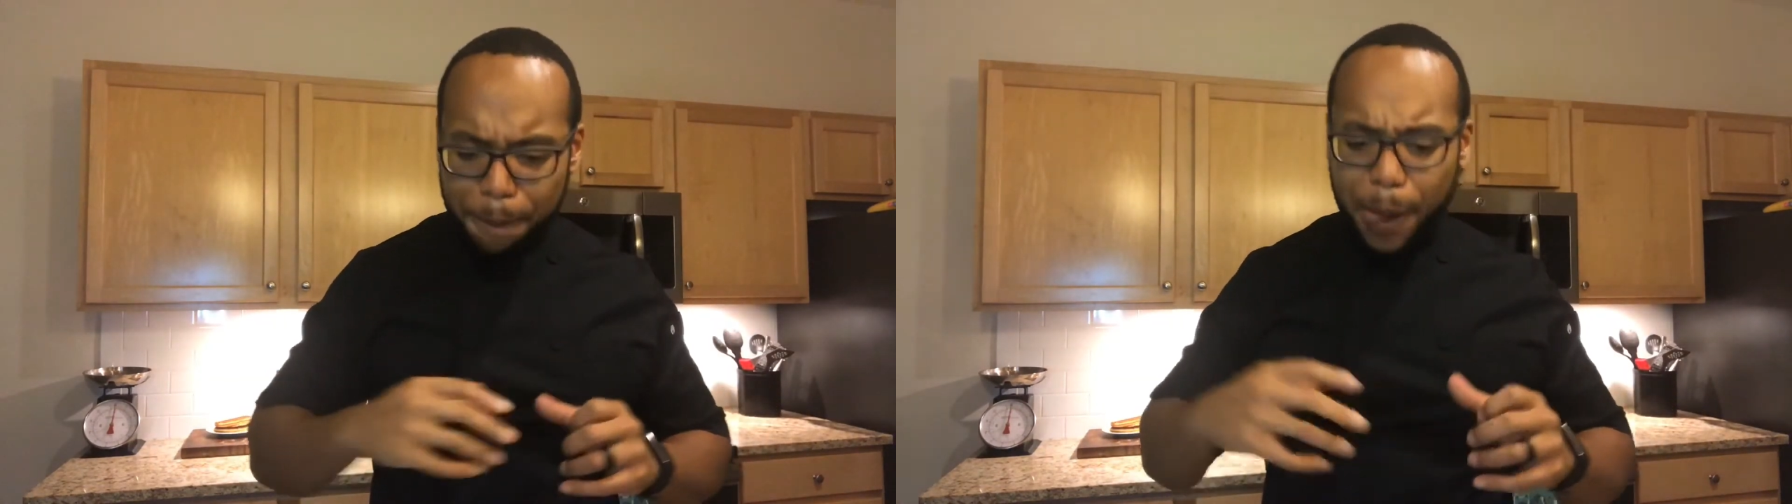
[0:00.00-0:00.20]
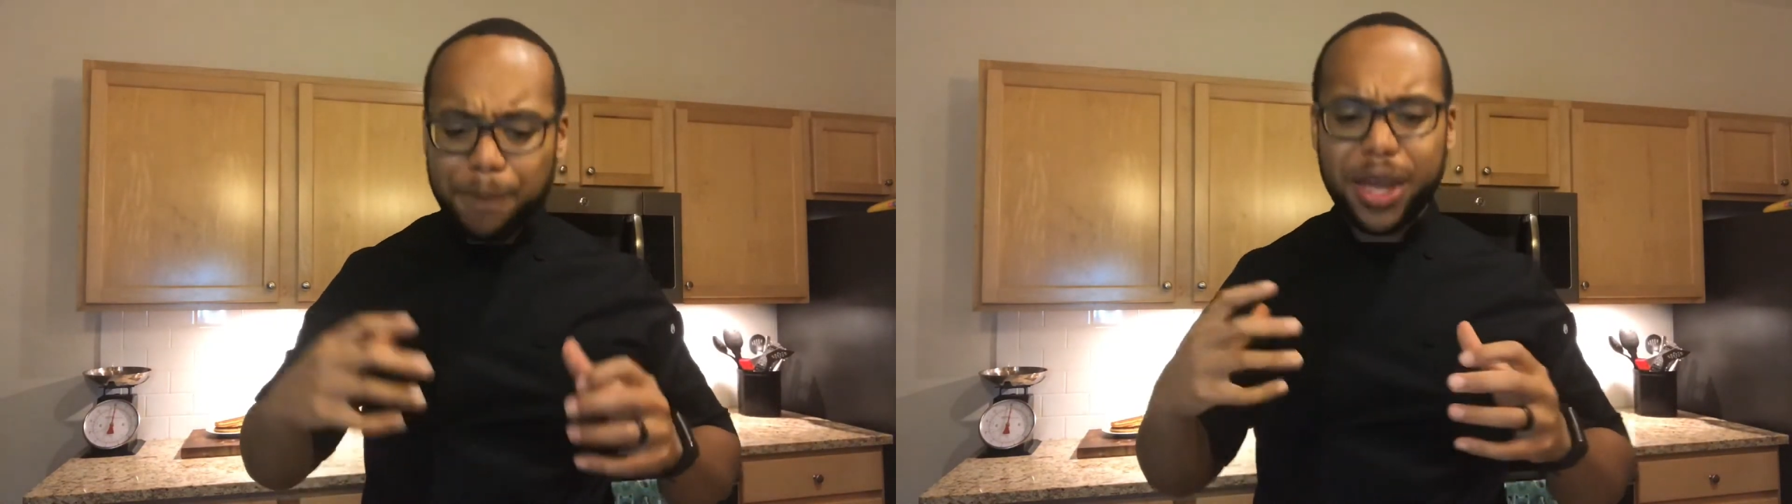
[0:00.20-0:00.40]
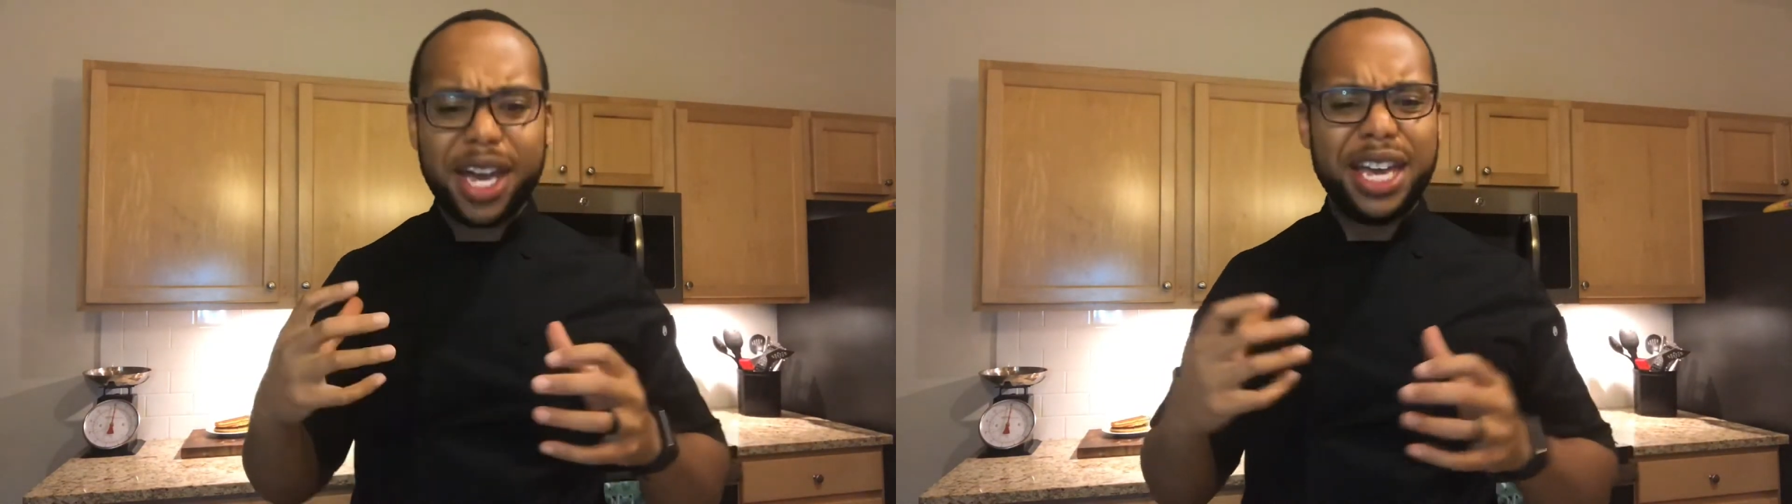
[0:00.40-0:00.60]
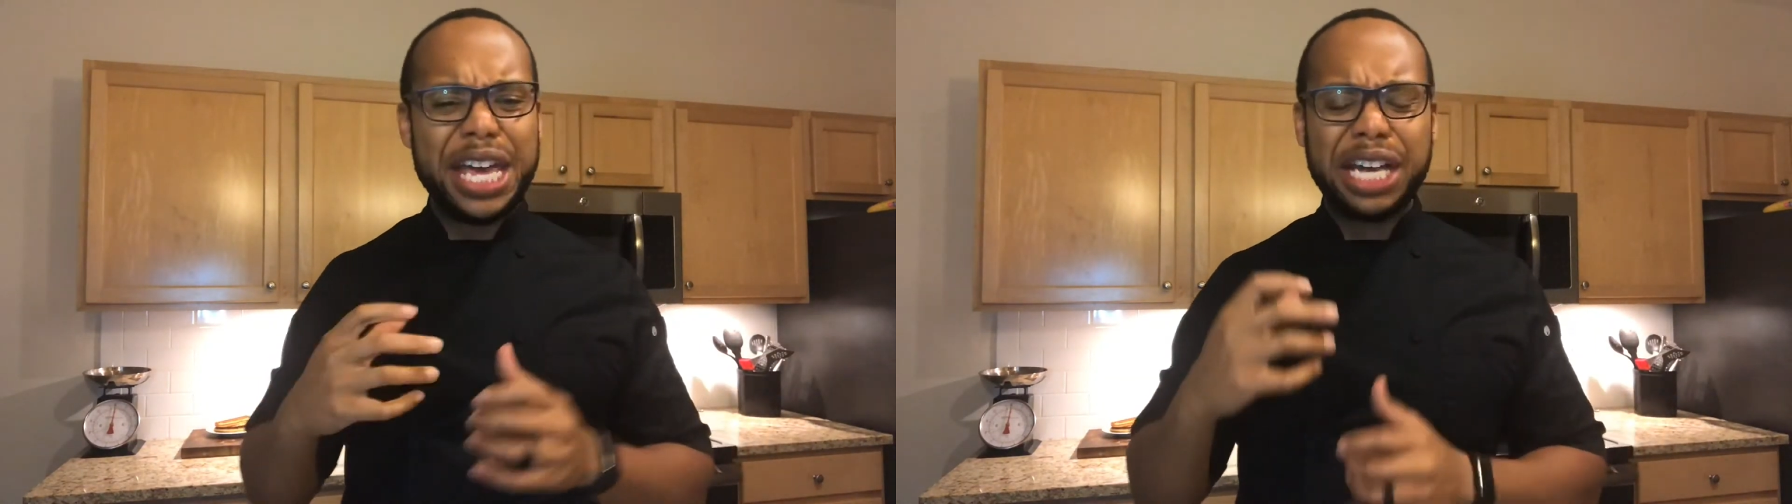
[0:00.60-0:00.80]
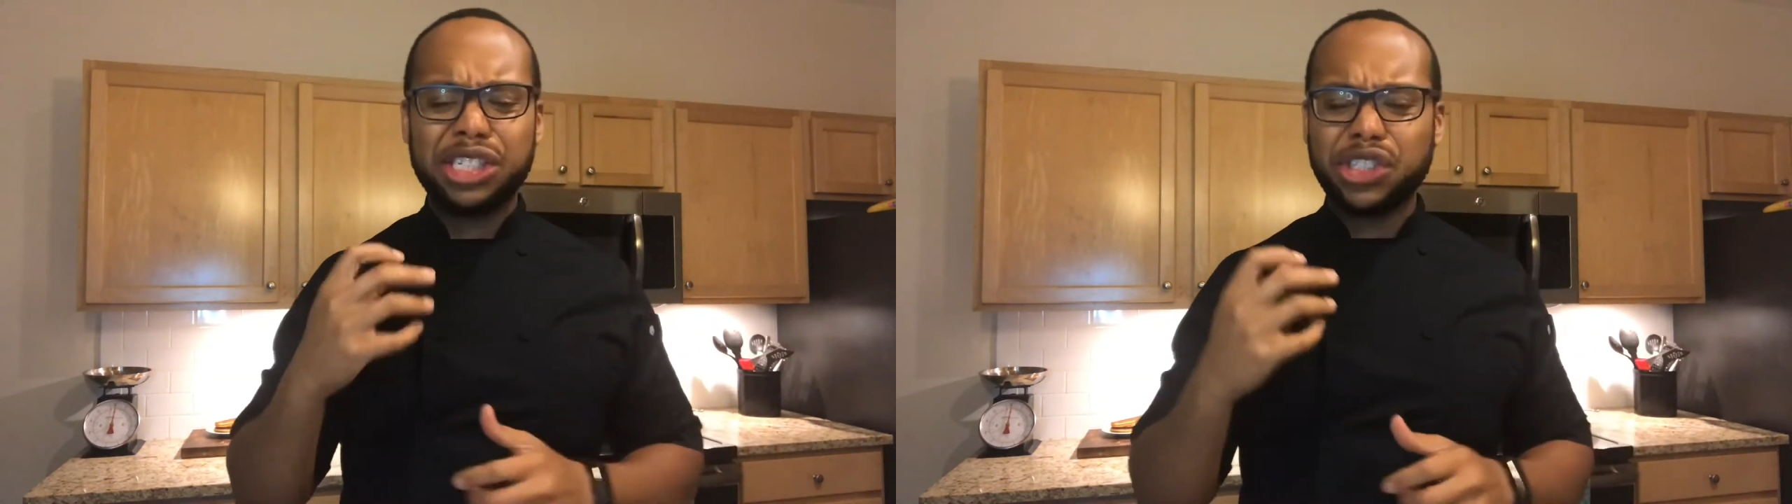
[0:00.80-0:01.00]
The
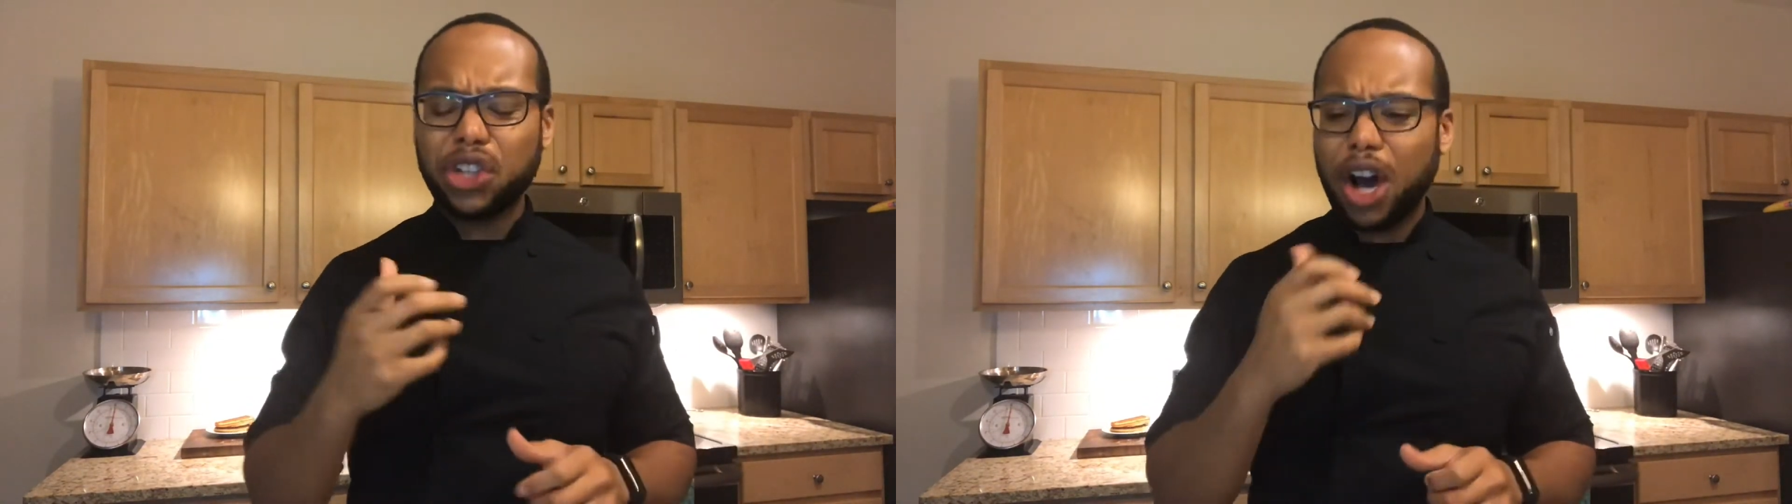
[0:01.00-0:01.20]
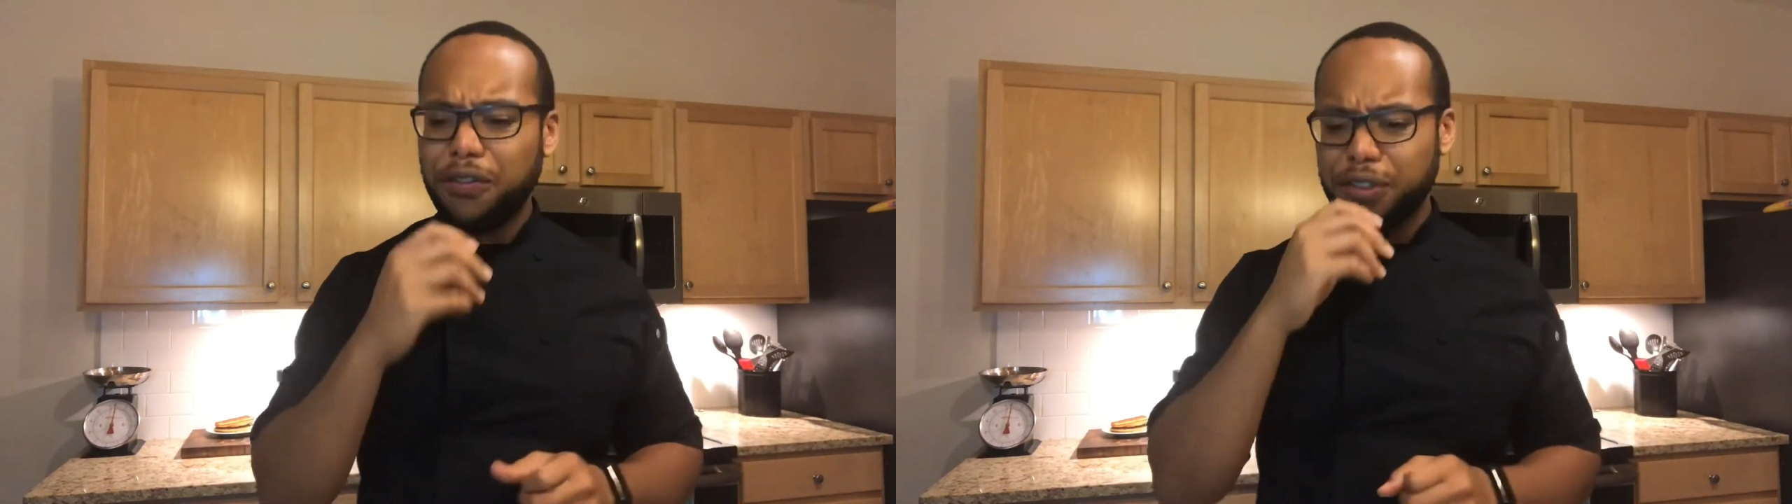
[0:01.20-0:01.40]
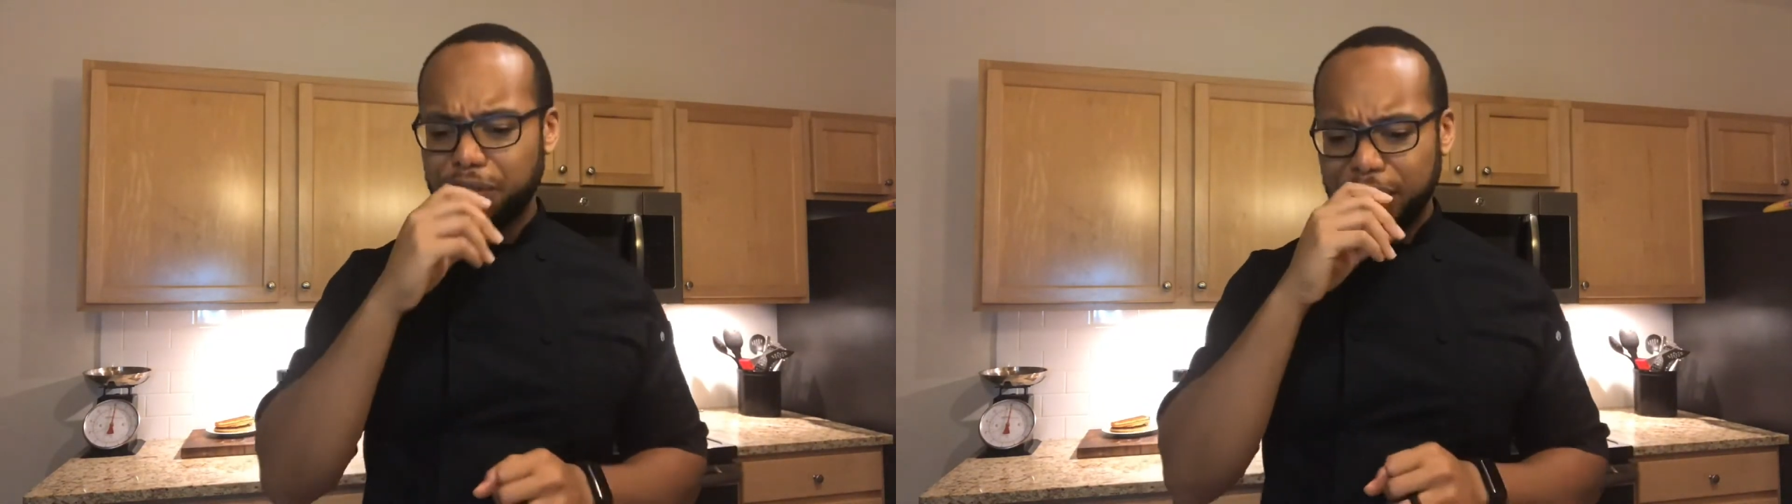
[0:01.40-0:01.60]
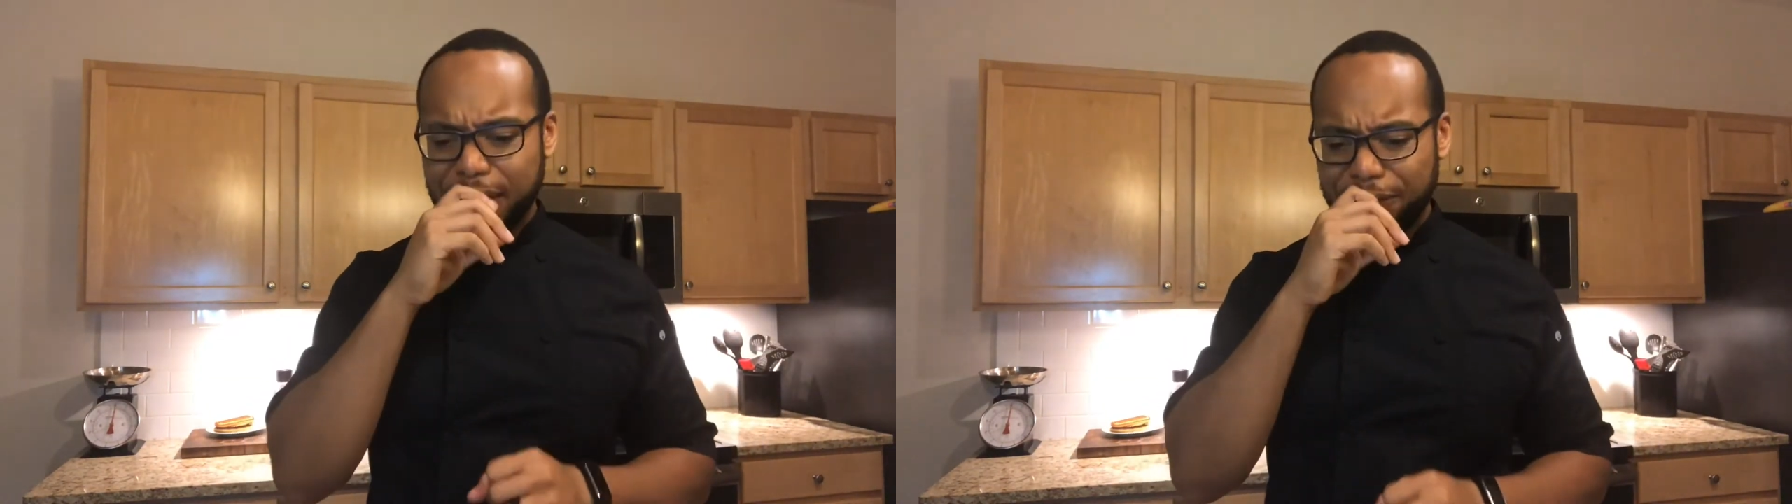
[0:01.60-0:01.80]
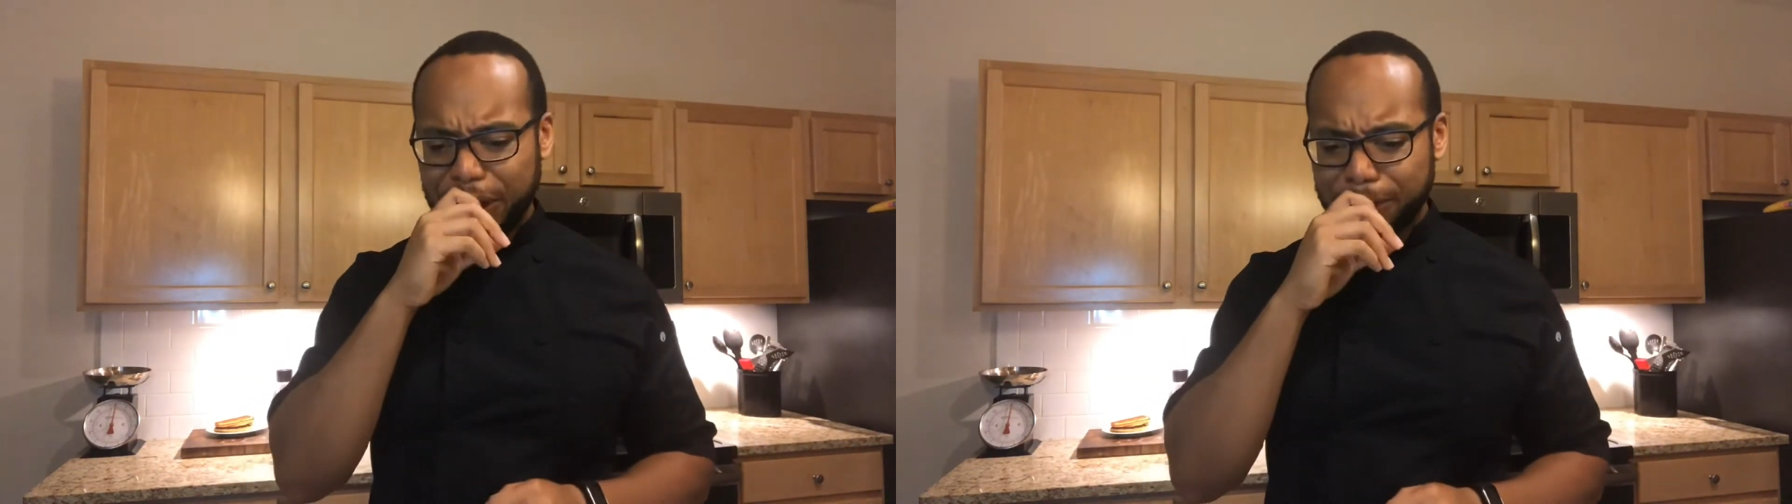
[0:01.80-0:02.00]
egg is soft and
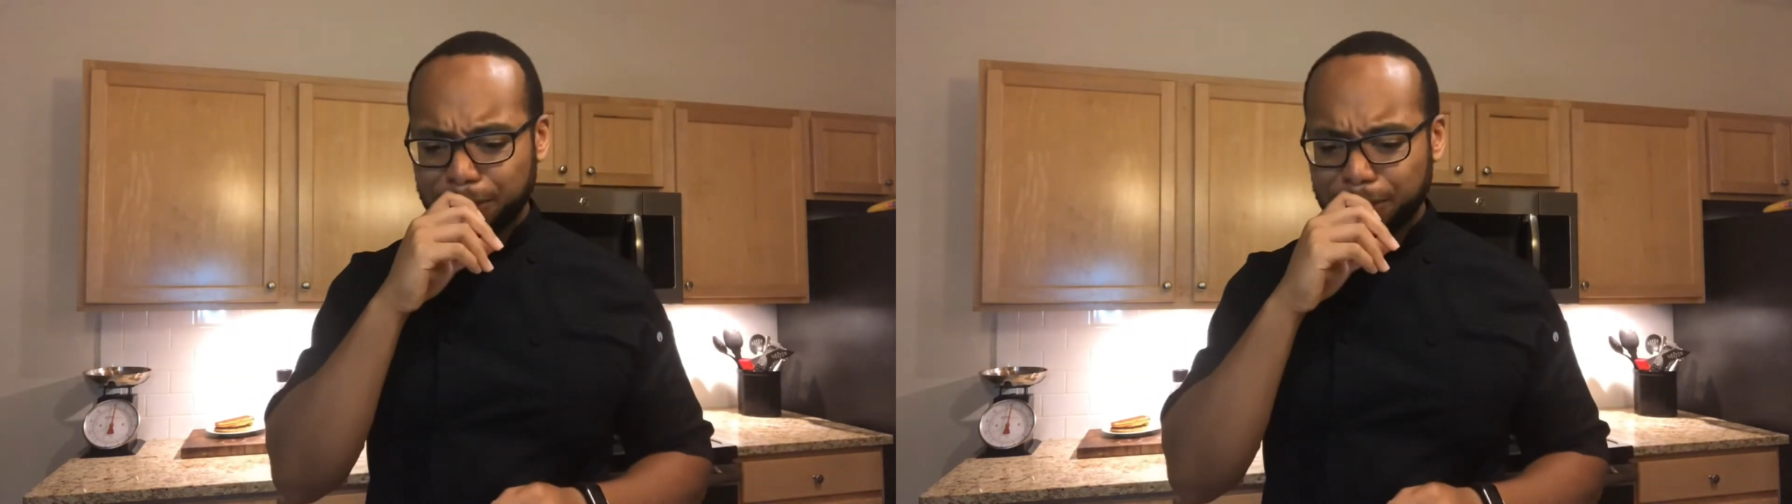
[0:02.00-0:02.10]
fluffy.